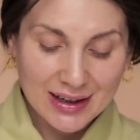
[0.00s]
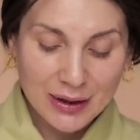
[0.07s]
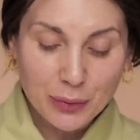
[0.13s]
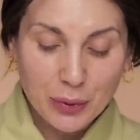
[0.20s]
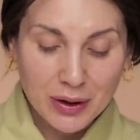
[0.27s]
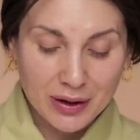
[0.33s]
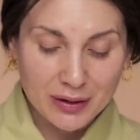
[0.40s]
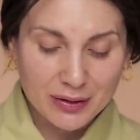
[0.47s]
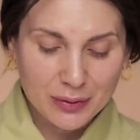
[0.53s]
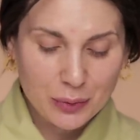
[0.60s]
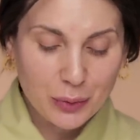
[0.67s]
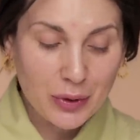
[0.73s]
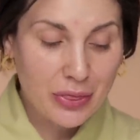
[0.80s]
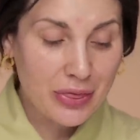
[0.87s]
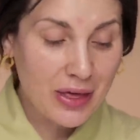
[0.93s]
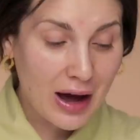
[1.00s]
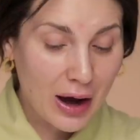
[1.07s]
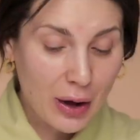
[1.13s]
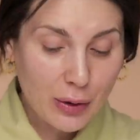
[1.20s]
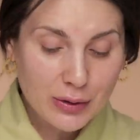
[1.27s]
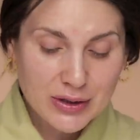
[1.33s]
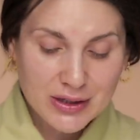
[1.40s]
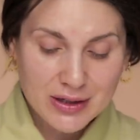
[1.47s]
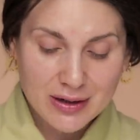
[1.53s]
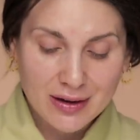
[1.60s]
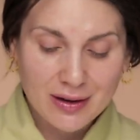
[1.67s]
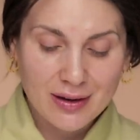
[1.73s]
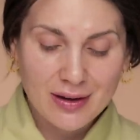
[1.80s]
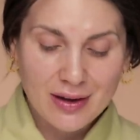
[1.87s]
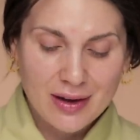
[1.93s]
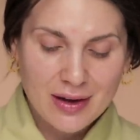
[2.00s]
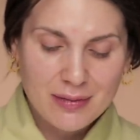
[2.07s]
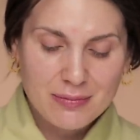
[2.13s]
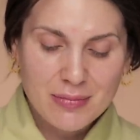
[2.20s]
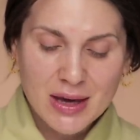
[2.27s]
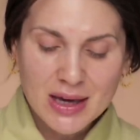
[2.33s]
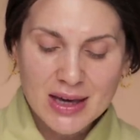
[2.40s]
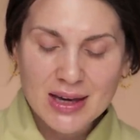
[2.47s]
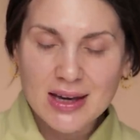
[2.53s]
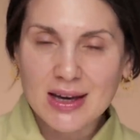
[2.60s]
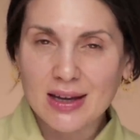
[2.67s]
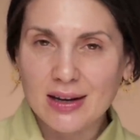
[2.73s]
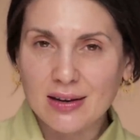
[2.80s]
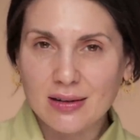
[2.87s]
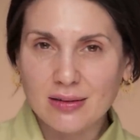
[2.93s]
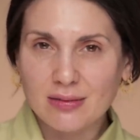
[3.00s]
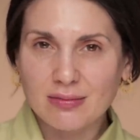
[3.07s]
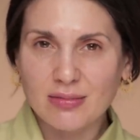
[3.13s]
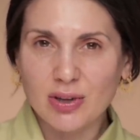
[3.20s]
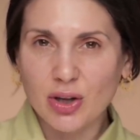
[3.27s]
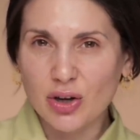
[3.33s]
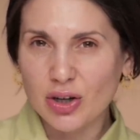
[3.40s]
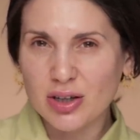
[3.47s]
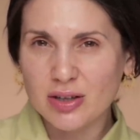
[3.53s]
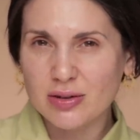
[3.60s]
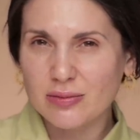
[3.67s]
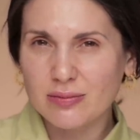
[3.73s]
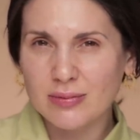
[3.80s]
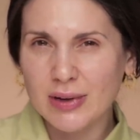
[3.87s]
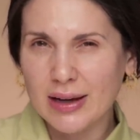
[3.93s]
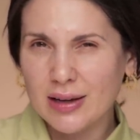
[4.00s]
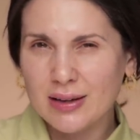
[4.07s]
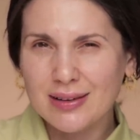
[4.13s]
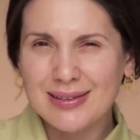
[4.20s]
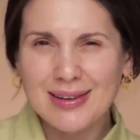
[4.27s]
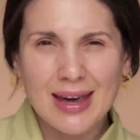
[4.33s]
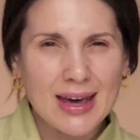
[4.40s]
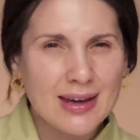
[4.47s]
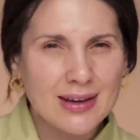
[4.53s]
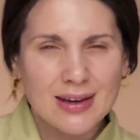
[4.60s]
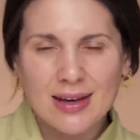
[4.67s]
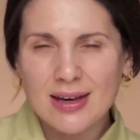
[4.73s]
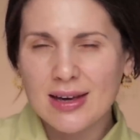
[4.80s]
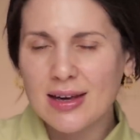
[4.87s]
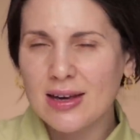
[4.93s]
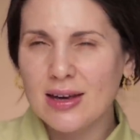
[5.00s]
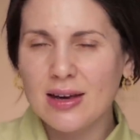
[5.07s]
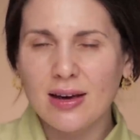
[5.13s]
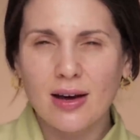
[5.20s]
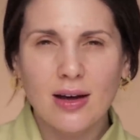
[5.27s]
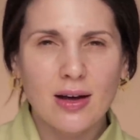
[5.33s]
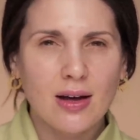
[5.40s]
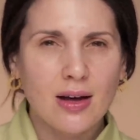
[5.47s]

It will, without making it look like cakey,